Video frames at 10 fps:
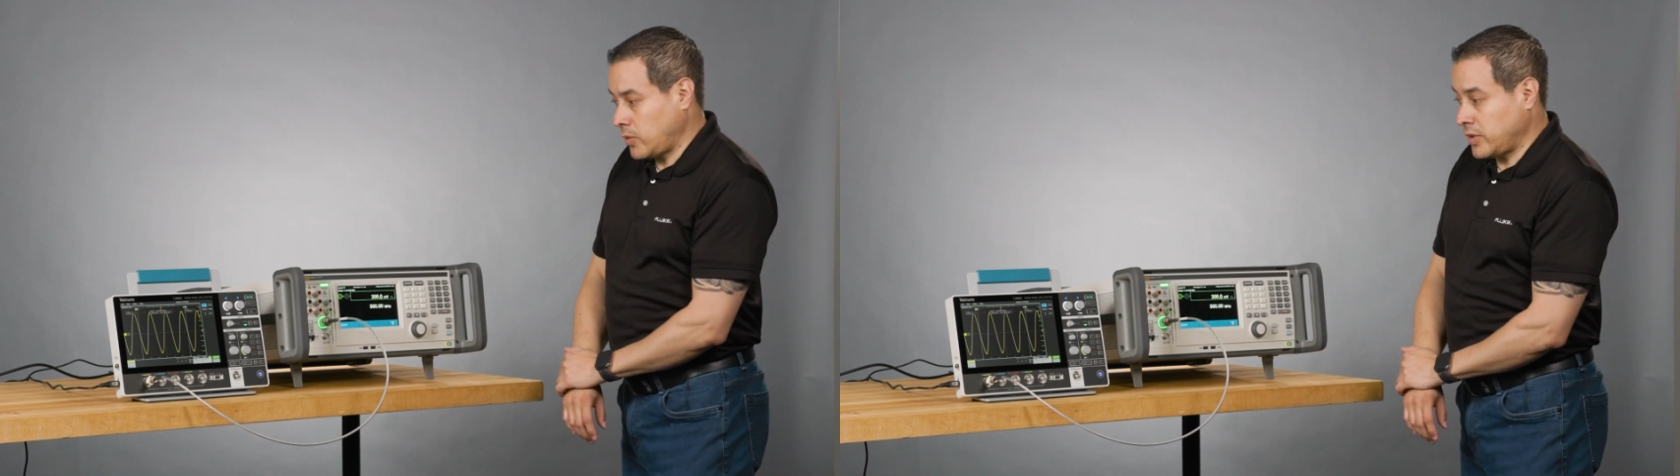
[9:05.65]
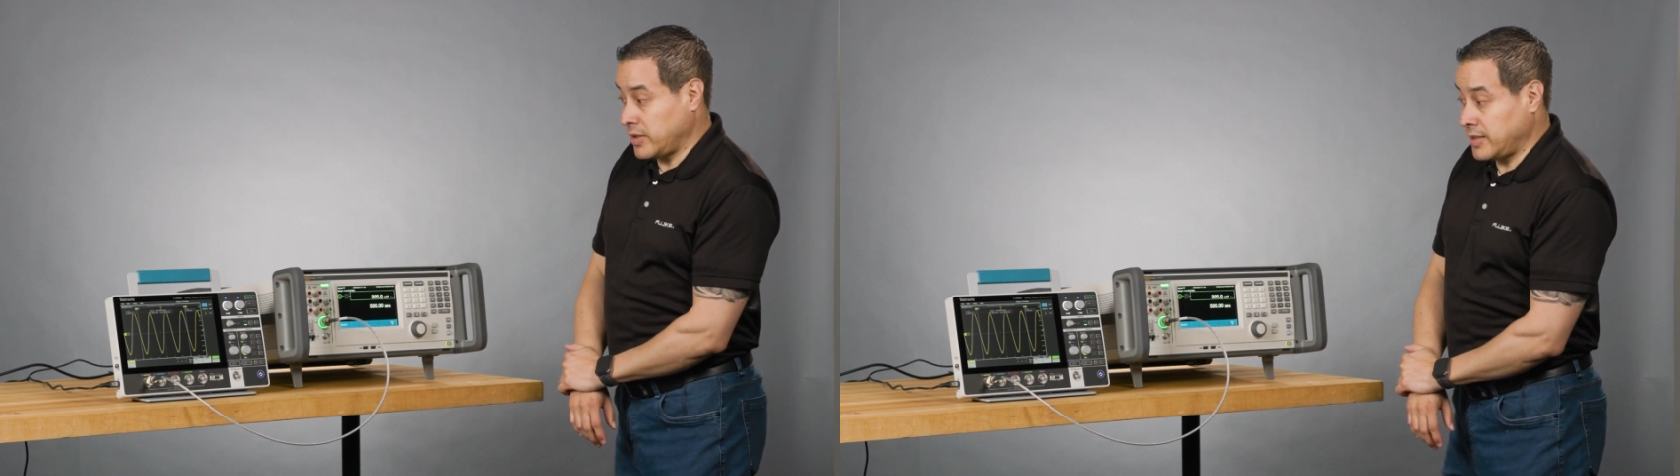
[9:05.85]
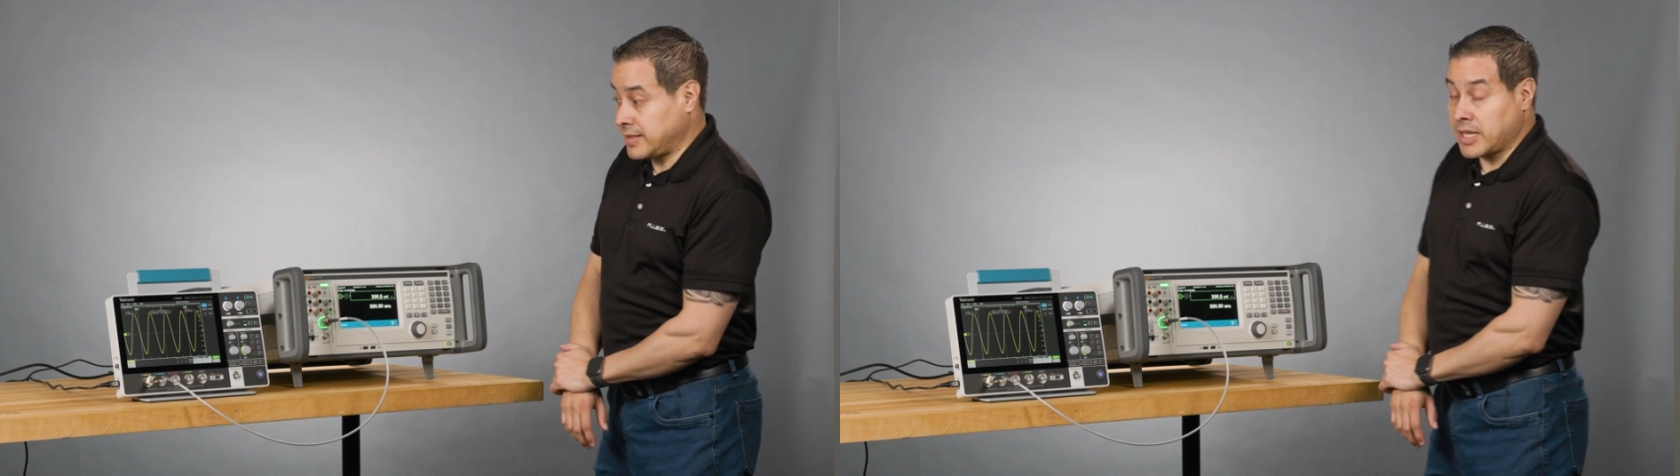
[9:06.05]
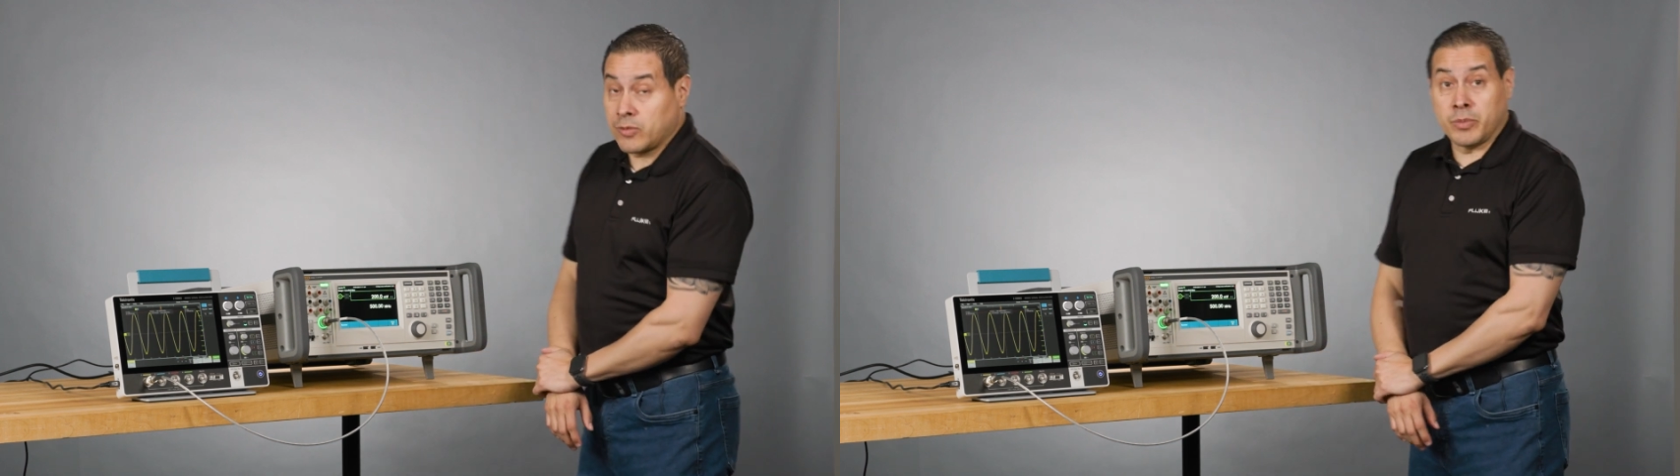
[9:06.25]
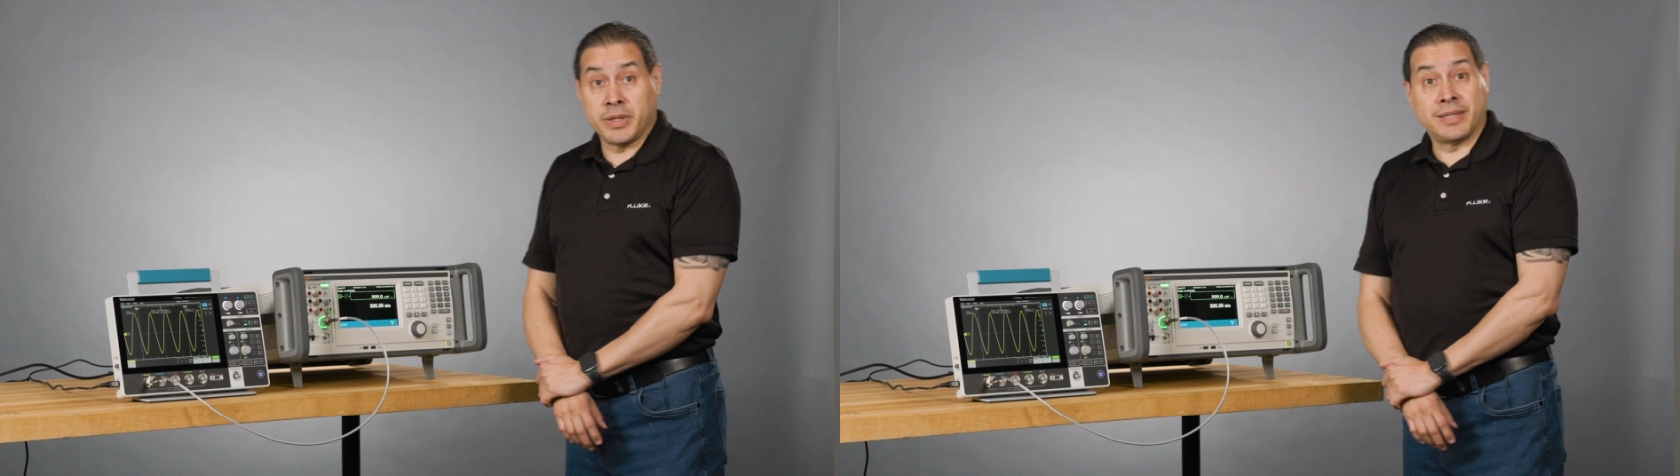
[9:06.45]
which in this
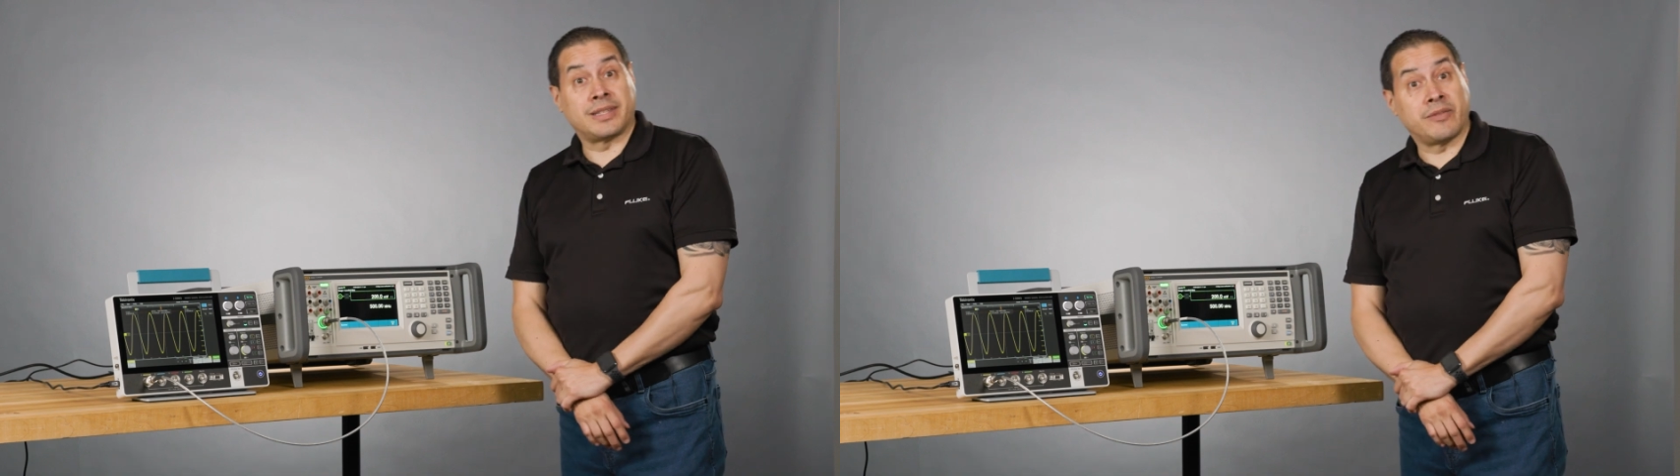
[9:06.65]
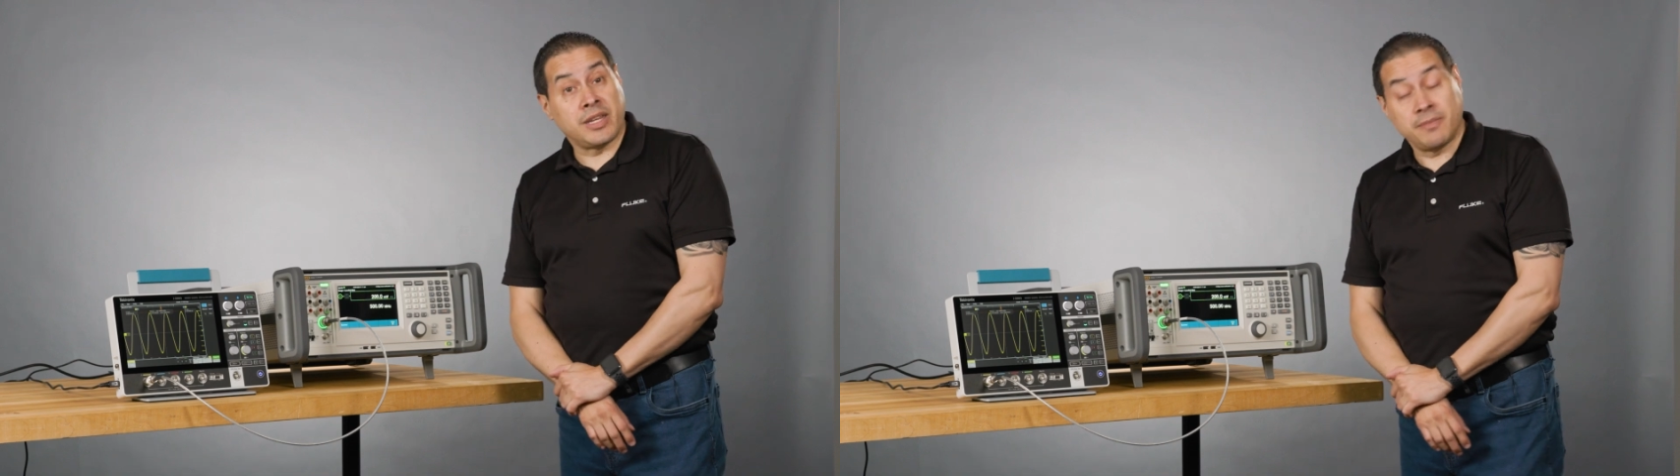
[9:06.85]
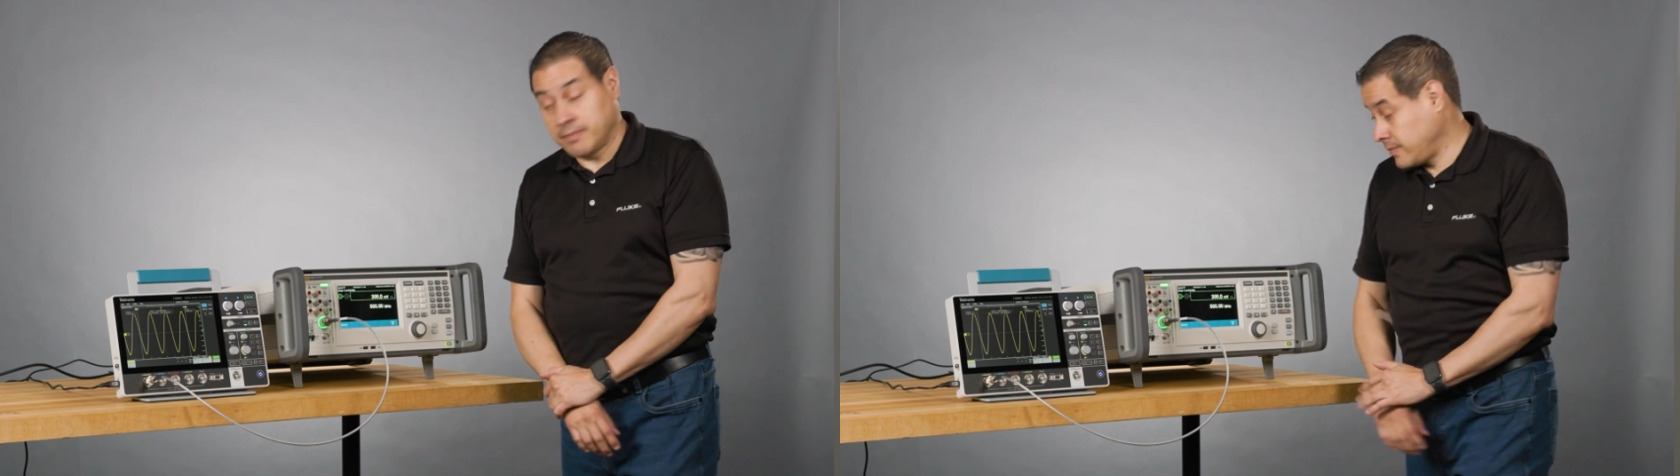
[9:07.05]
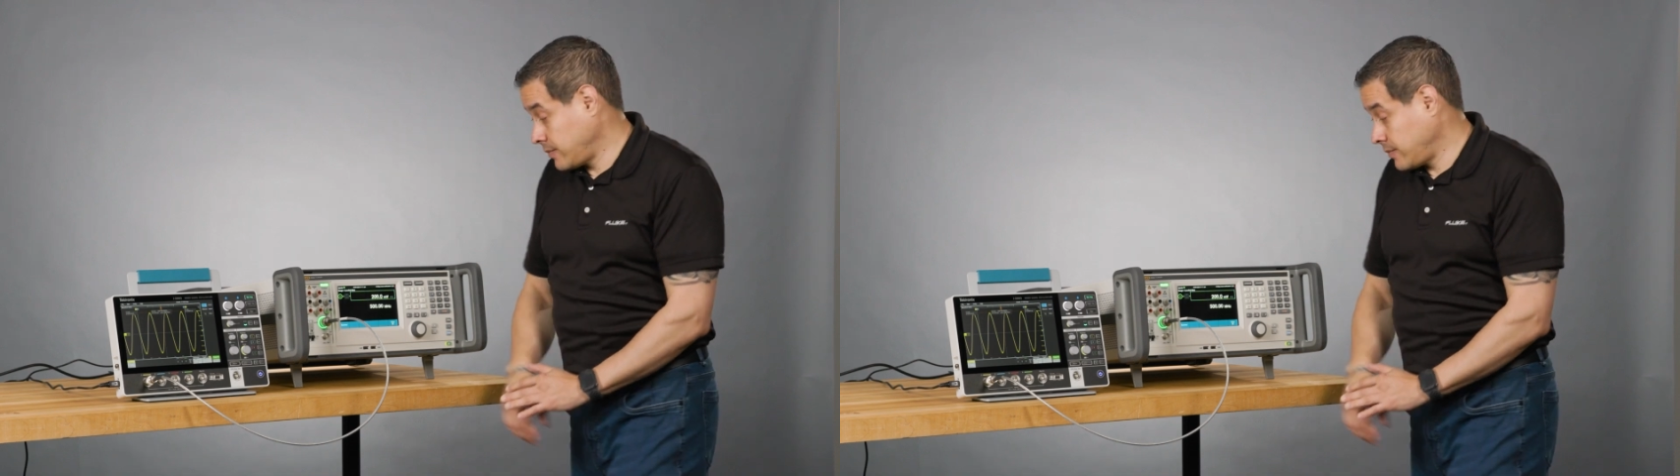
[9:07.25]
case will be 70.